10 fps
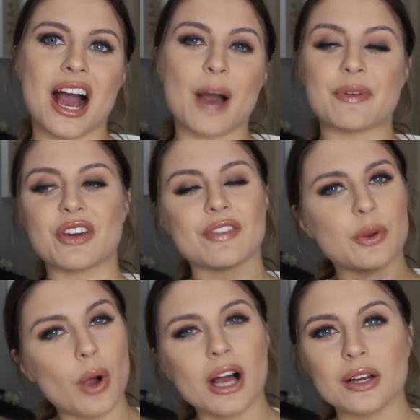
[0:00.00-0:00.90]
If you have any
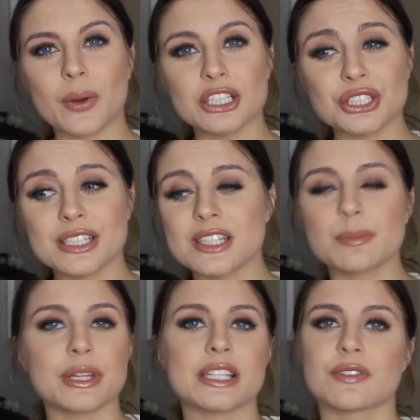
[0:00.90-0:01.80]
questions,
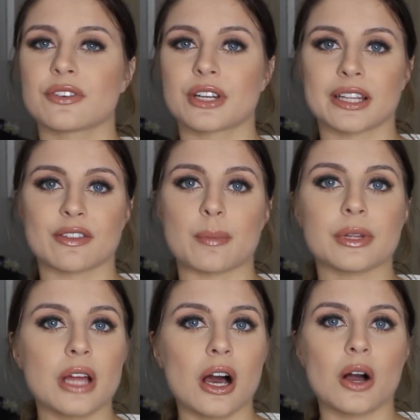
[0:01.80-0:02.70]
please feel free to leave them
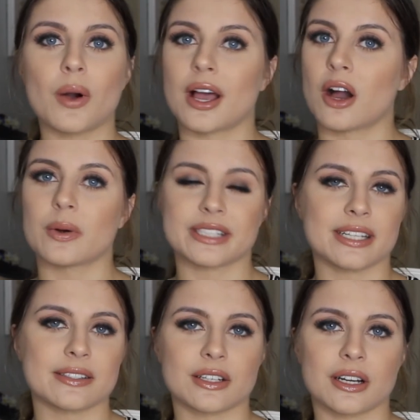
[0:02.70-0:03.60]
below. I always
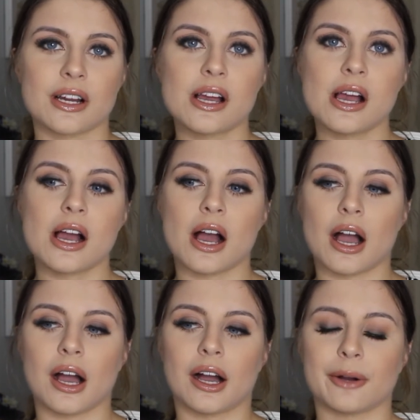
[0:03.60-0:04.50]
answer.
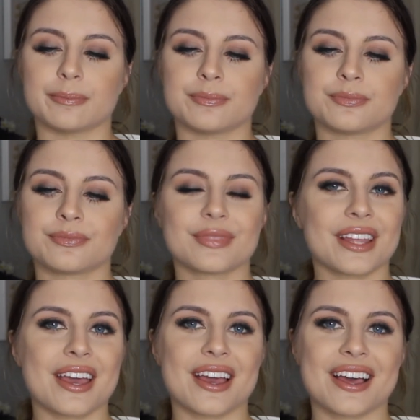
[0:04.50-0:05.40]

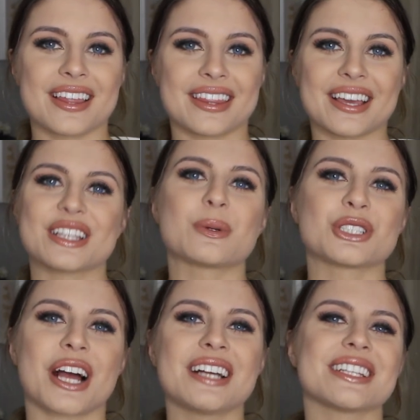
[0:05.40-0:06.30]
Thank you so
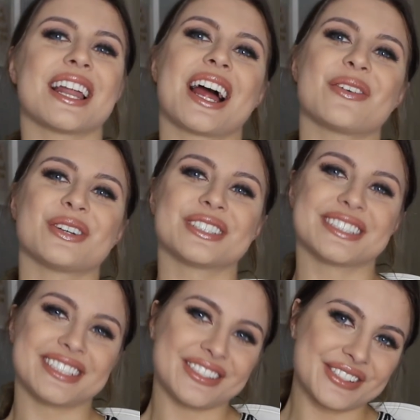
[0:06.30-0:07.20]
much, guys, and I will
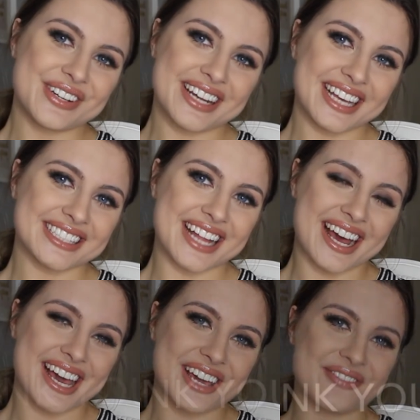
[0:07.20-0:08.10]
see you next
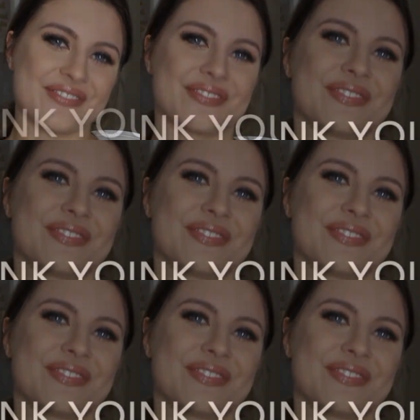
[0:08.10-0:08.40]
time.